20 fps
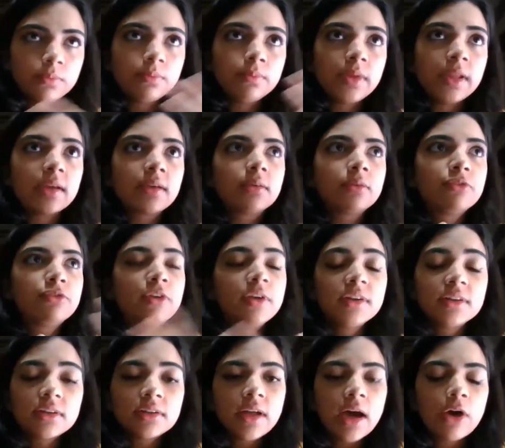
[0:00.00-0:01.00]
like
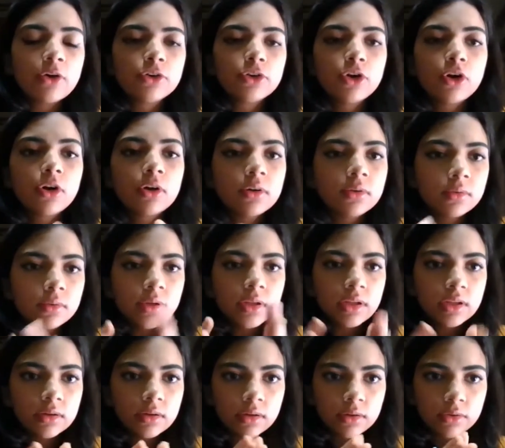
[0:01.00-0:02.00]
filtered out your
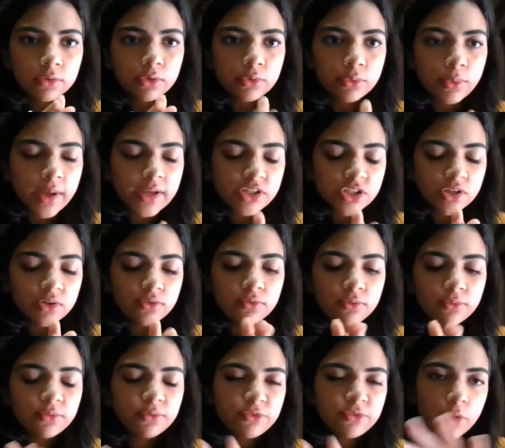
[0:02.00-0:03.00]

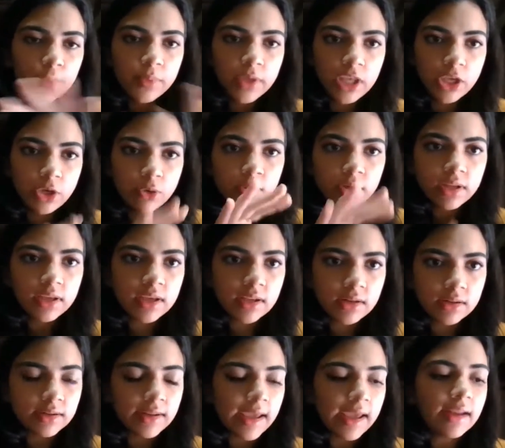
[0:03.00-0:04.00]
question from equity
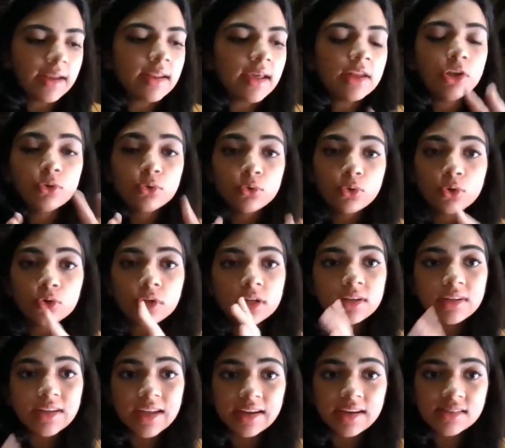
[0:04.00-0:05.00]
and debt, and you know
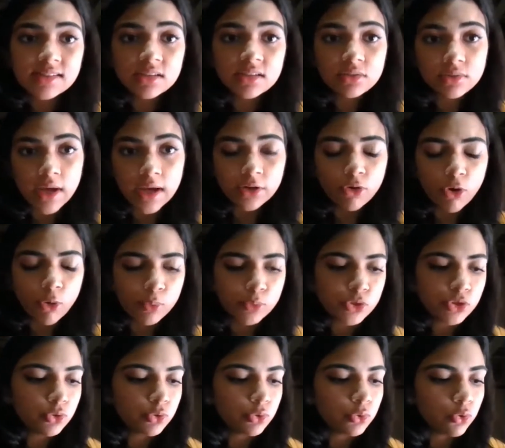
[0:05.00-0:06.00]
that debt is the right
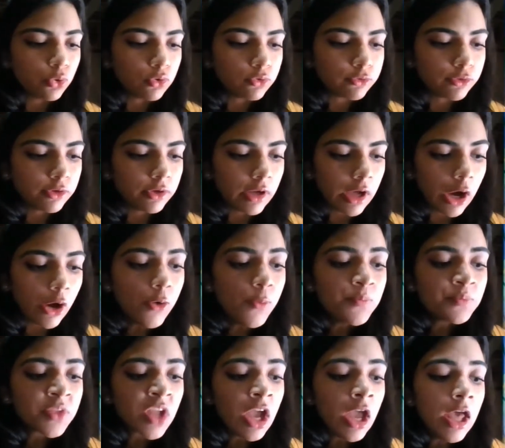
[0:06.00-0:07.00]
option to go for now.
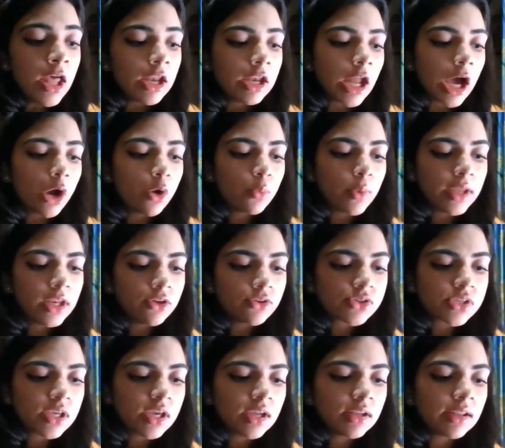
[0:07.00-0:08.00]
Now when you
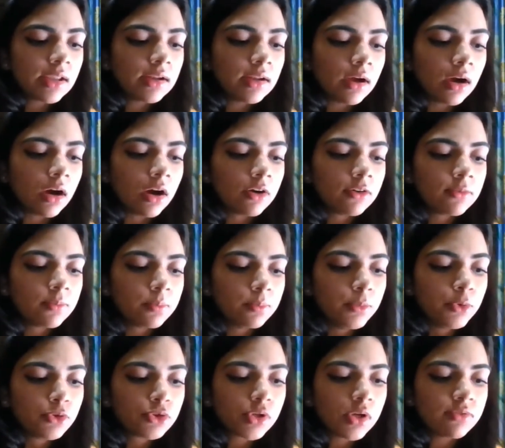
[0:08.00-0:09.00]
say that
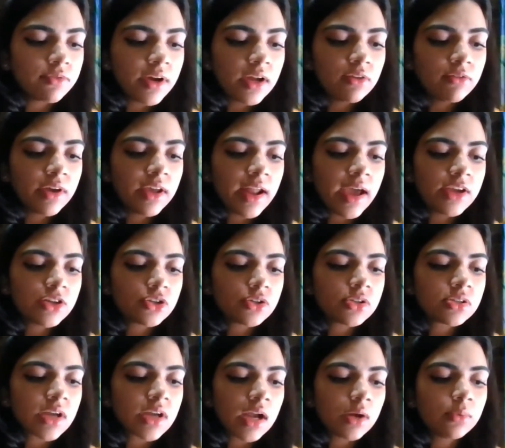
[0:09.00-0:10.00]
mutual fund where I should
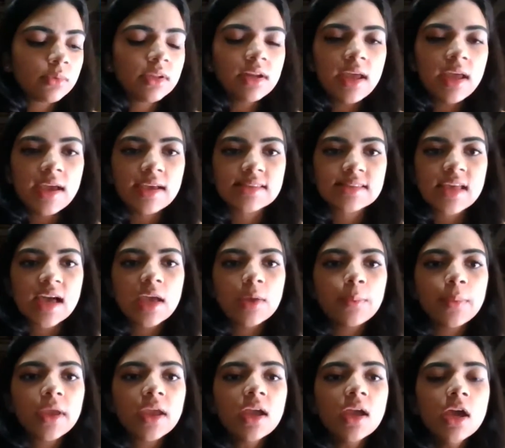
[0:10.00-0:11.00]
start with an
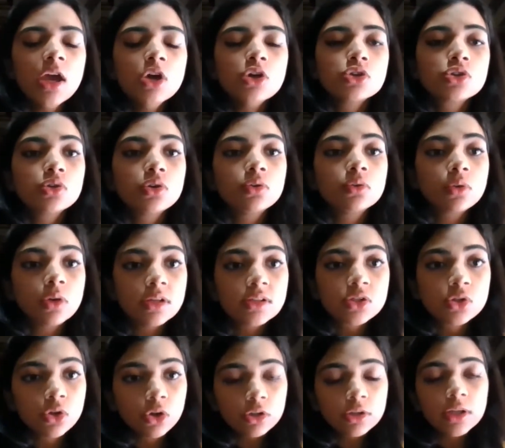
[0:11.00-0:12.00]
SIP, so it's
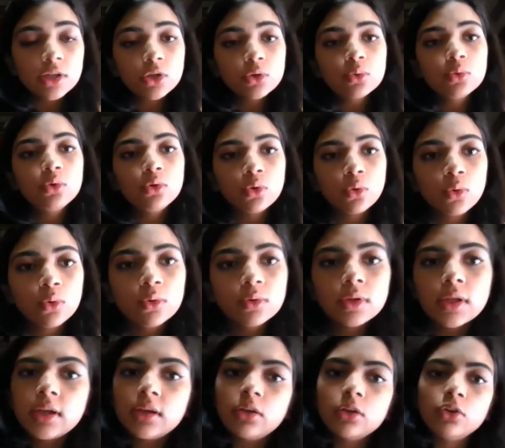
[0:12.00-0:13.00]
good that you know
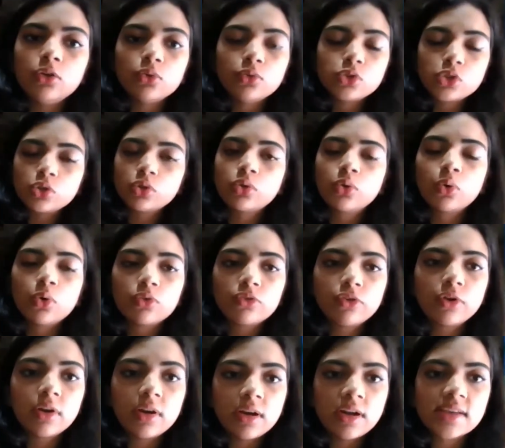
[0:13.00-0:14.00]
that you should go
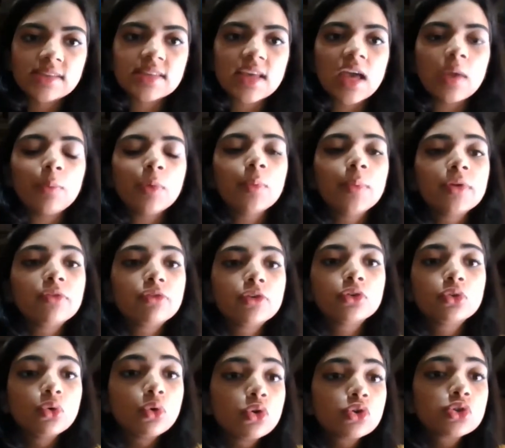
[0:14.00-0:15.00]
for an SIP. But for
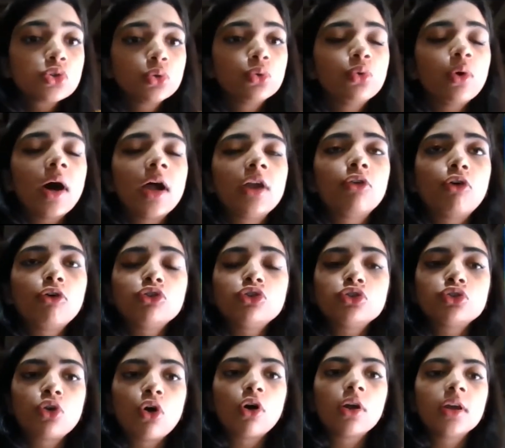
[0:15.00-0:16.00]
those who are not
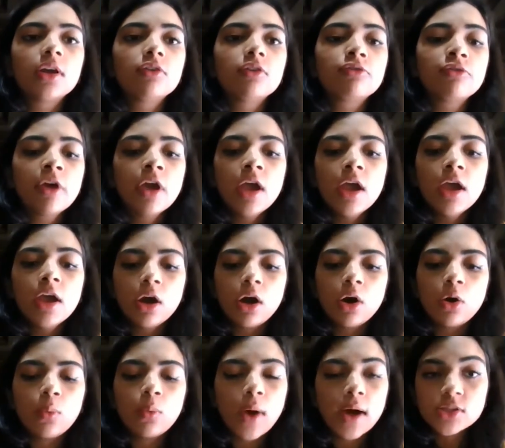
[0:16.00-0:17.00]
sure if
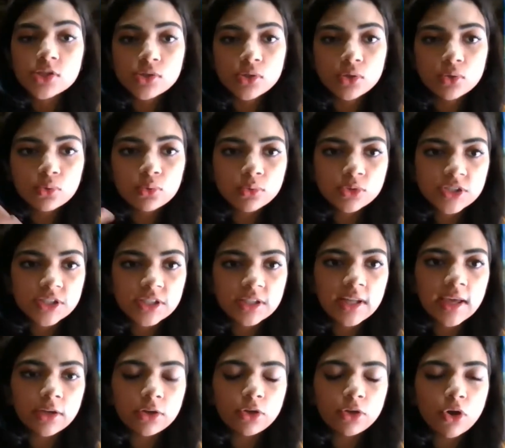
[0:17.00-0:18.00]
once you
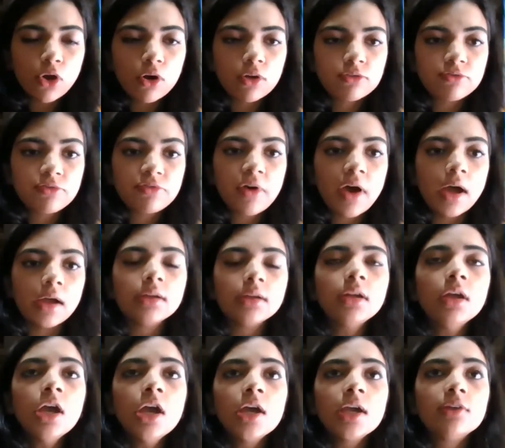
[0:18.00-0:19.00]
select your fund,
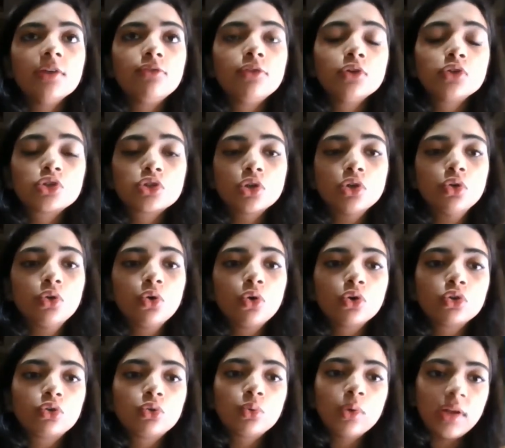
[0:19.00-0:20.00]
if you should go
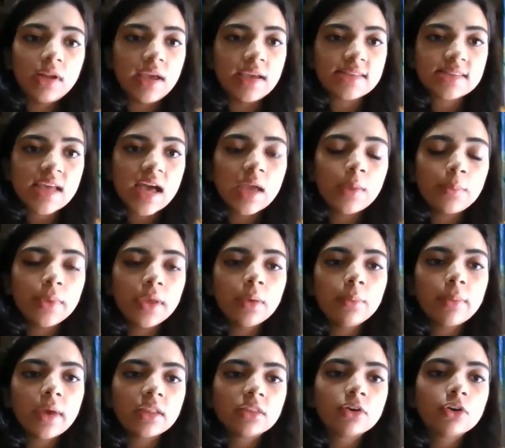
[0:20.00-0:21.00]
through an SIP
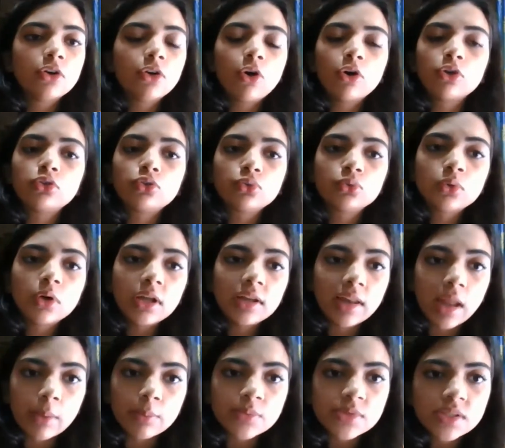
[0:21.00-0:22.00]
method or through a
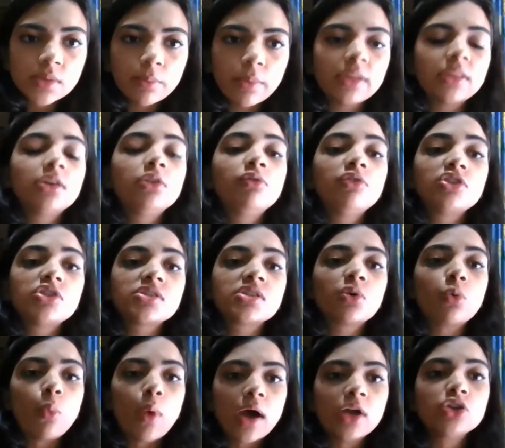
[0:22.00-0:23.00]
lump sum method, which is
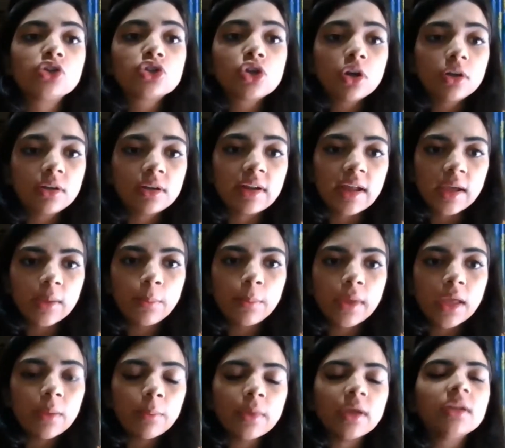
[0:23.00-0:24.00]
a one shot direct
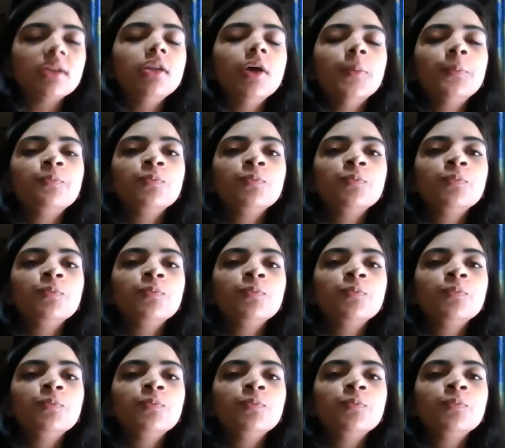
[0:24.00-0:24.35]
payment,